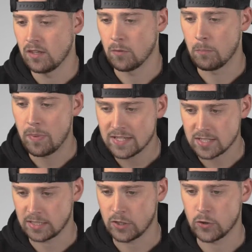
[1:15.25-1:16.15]
The
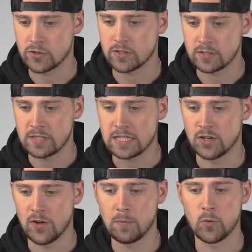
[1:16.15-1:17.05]
best leaders seek to
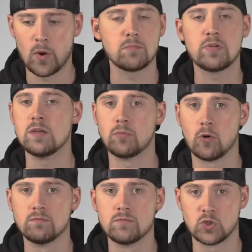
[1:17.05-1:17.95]
develop the right
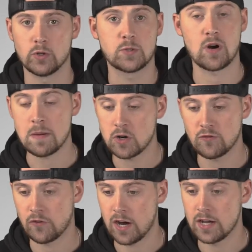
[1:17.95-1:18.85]
people. So, what's primary
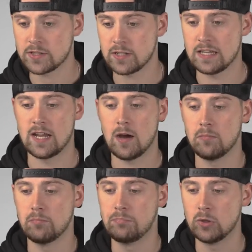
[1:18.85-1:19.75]
for us is not
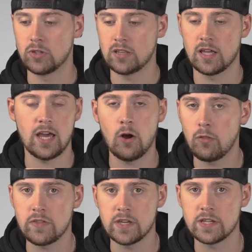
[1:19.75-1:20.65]
building the
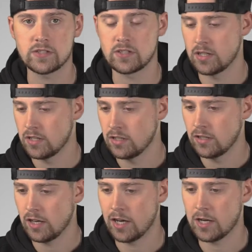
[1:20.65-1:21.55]
healthiest,
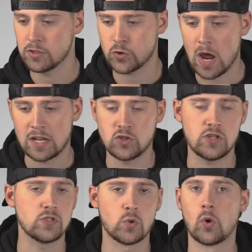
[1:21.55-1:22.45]
uh,
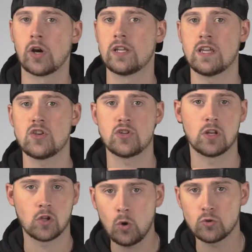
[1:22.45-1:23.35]
strategies, organization,
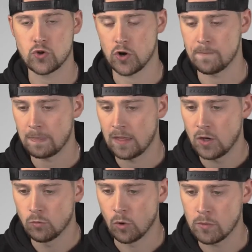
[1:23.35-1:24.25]
and culture,
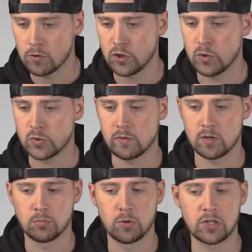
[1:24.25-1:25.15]
what we want to do is we
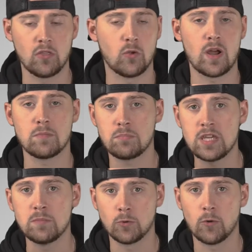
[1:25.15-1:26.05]
want to bring on the right
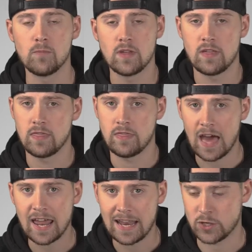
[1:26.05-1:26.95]
people.
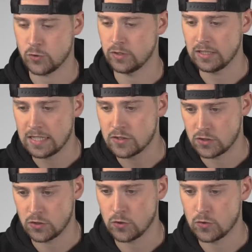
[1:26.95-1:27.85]
That naturally leads
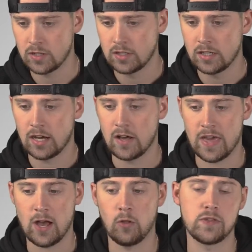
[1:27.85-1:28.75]
to uh,
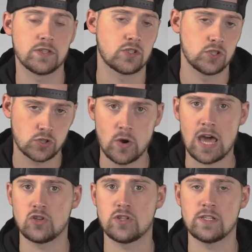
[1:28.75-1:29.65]
the healthiest
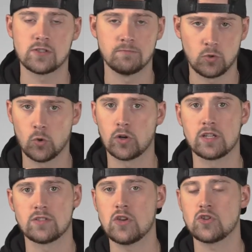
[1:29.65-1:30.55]
strategies,
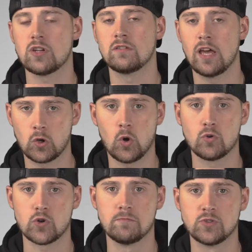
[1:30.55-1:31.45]
organization, and
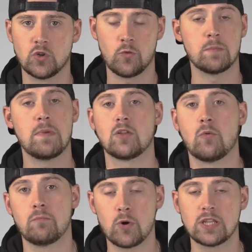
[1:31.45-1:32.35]
culture. So if we can bring
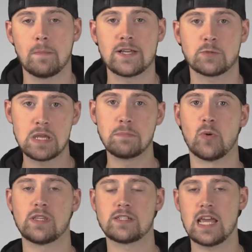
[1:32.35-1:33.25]
the, bring the best people
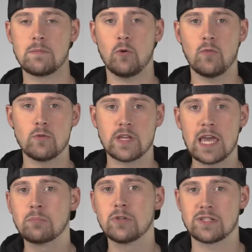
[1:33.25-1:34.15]
around the table, those
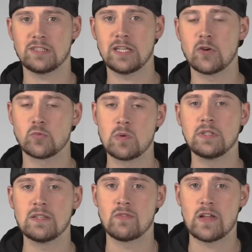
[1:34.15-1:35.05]
A plus leaders, we
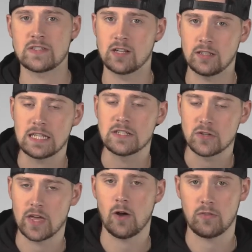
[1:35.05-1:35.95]
believe that that's going to lead
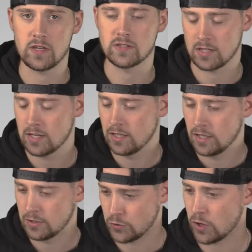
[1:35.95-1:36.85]
to the healthiest
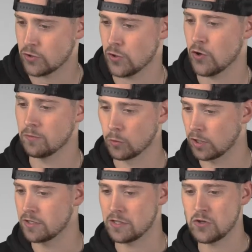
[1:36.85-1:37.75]
structure and
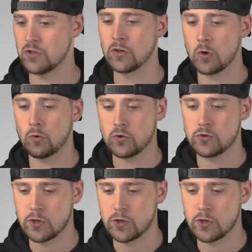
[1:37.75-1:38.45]
organization and culture.